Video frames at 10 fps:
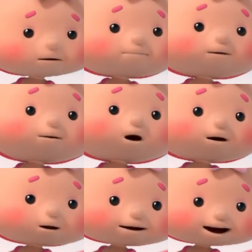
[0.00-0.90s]
Fuffa
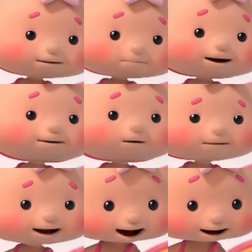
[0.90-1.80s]
Cloud's a little bit
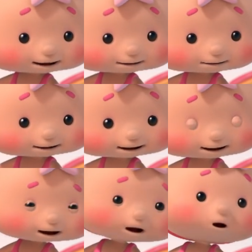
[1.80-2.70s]
upset,
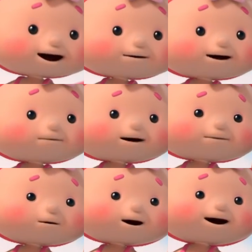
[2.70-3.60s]
and now I can't
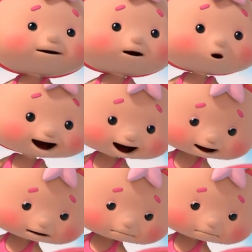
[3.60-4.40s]
find her anywhere.